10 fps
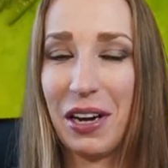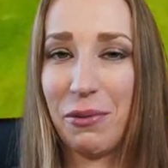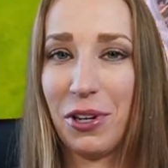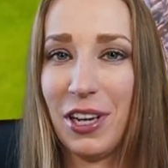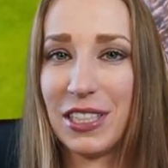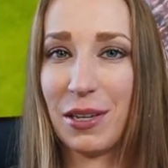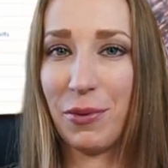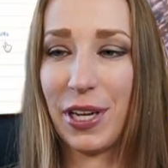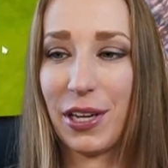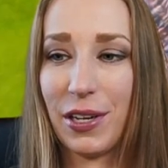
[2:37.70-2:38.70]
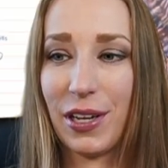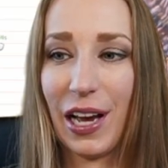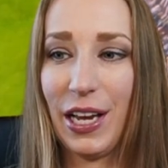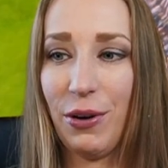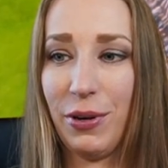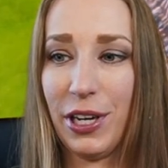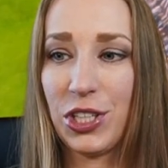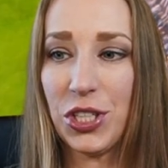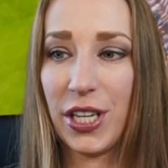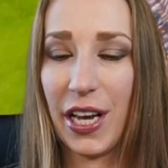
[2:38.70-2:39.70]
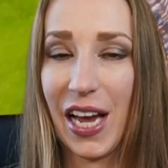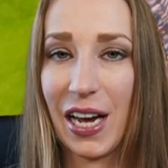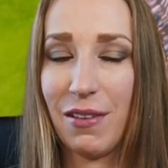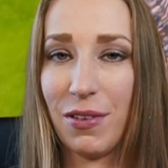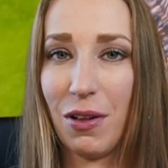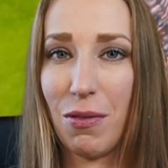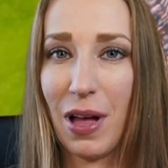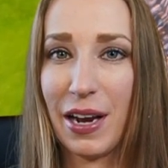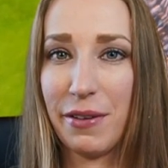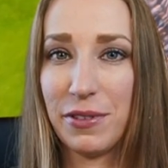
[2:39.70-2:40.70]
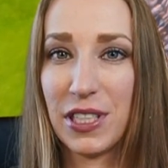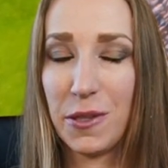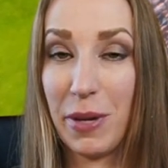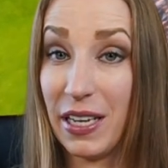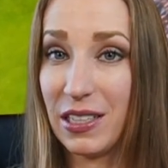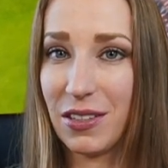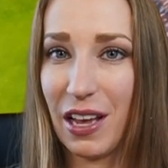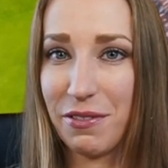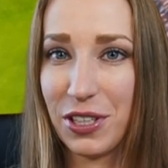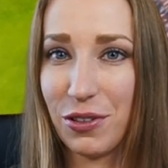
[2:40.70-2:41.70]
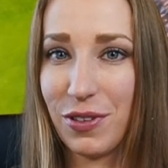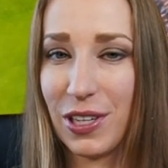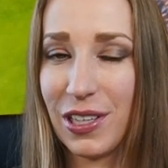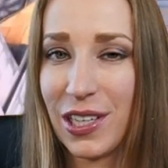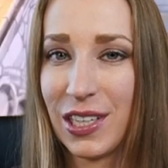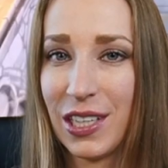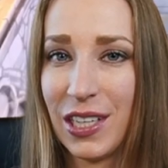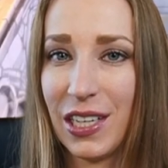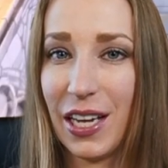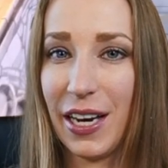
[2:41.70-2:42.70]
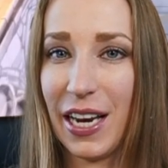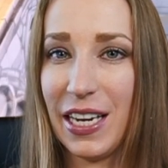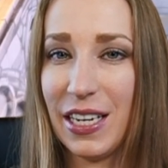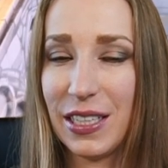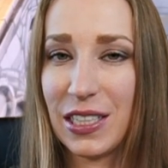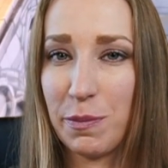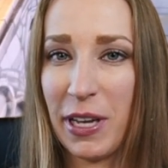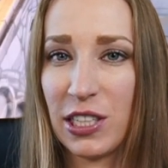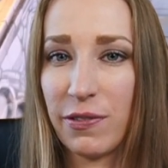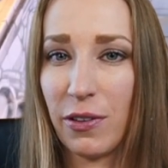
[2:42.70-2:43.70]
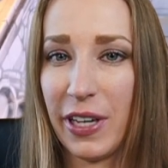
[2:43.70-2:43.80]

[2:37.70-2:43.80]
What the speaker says: I realized I'm like, I don't actually have a lot of space left over, and I needed space for